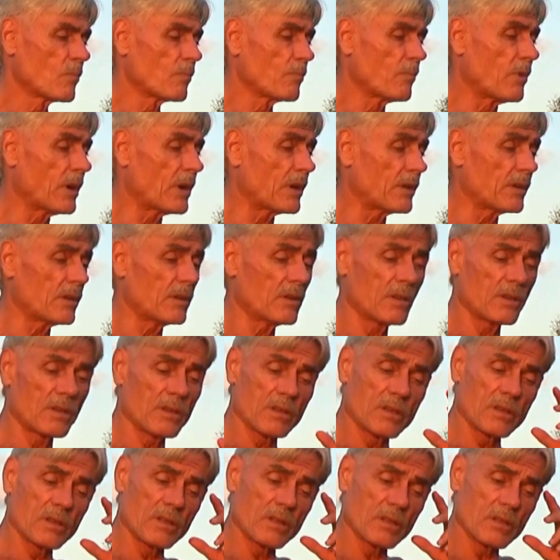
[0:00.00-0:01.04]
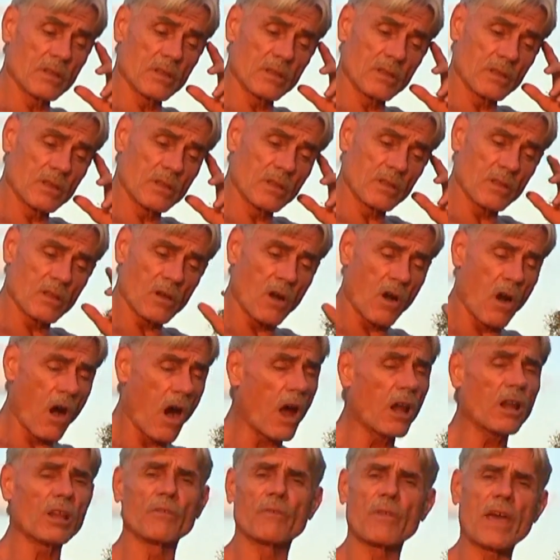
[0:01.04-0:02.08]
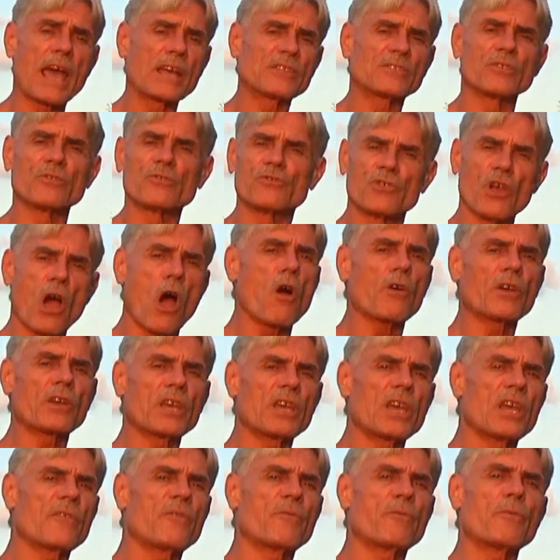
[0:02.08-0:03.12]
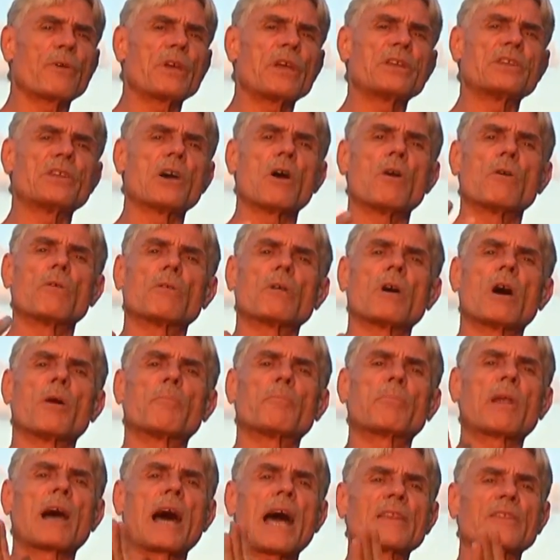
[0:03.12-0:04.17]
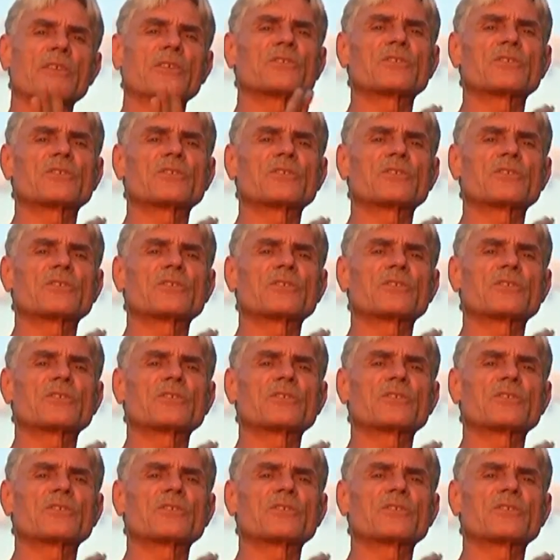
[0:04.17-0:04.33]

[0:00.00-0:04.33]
But all of that's a joke if we don't apply the